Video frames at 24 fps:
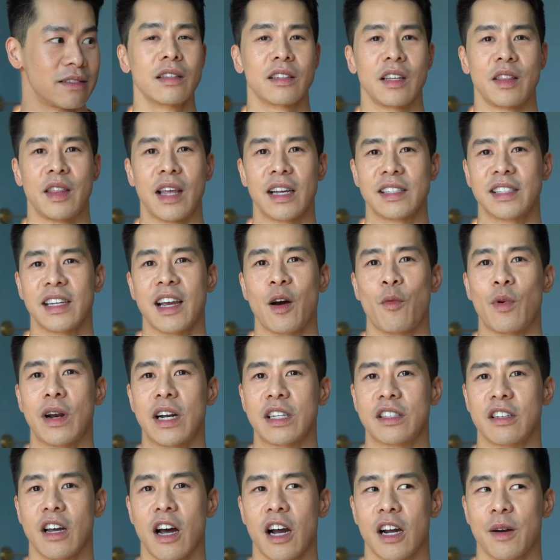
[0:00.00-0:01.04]
The next thing I
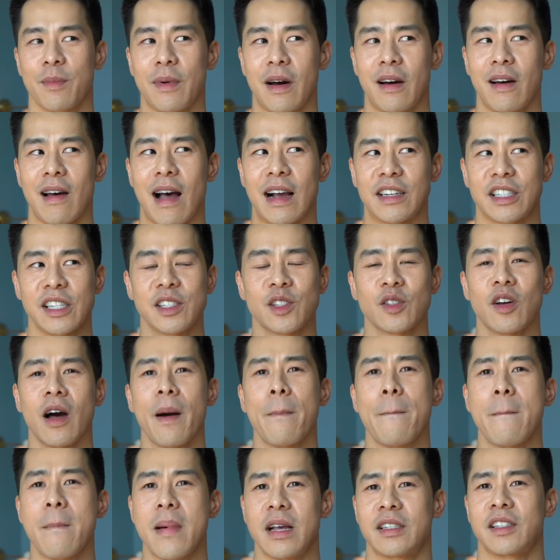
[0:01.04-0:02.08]
want to talk about, I actually saw
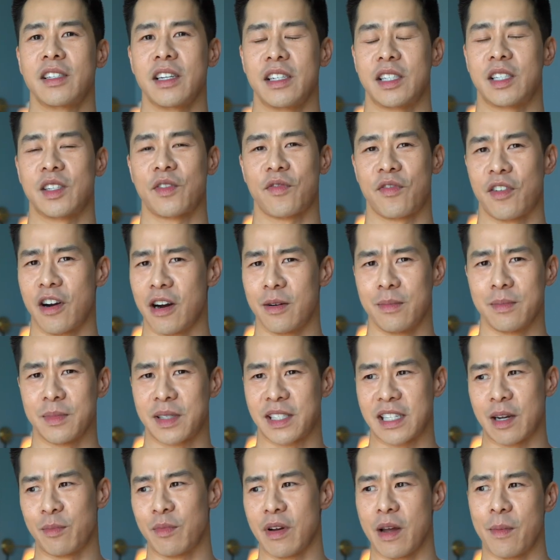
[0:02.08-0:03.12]
a message from
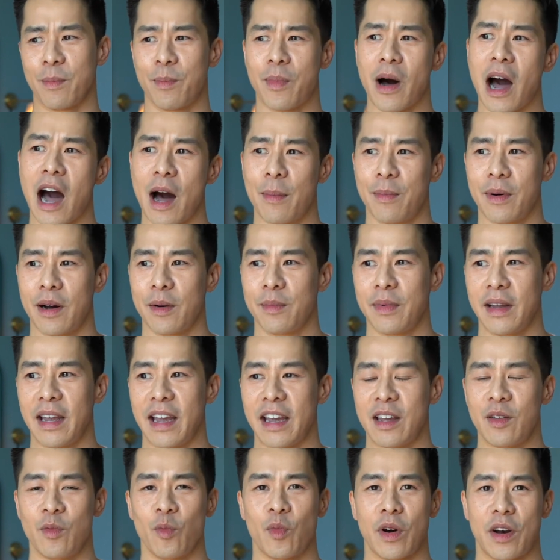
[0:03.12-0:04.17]
someone pop up
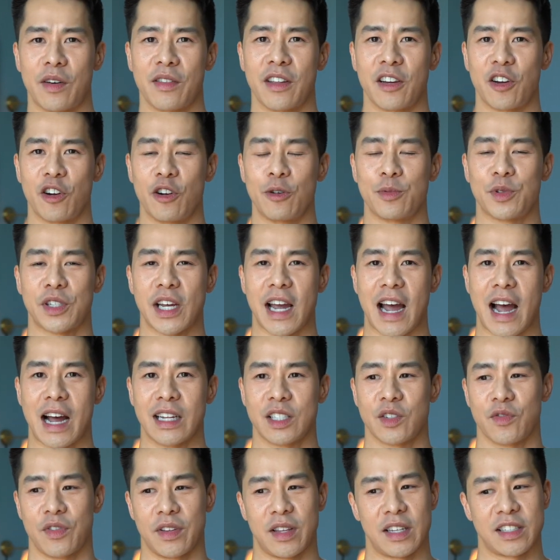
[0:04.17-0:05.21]
in one of the group
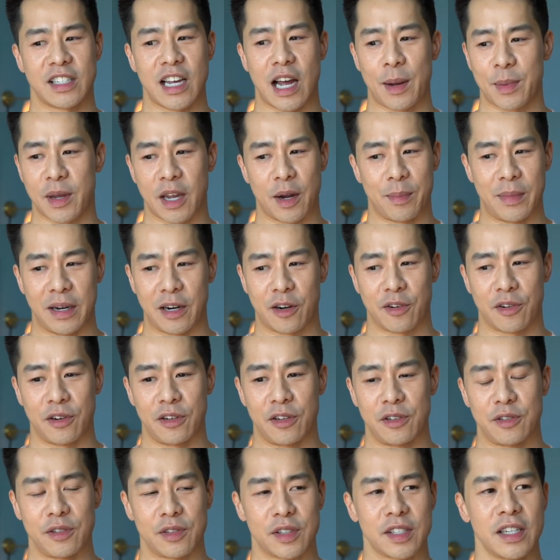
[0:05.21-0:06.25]
chats for this upcoming
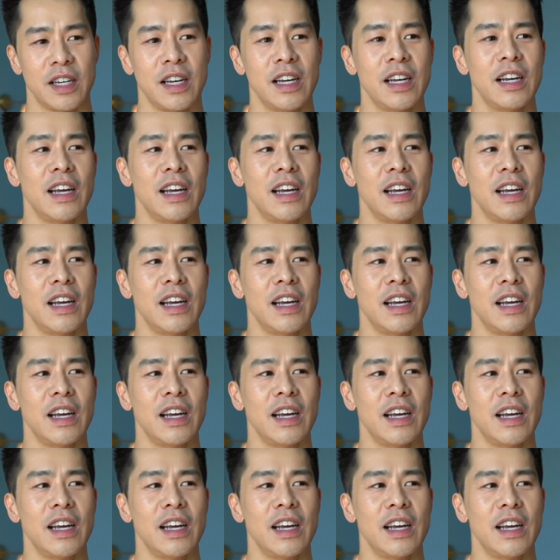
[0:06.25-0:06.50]
cruise.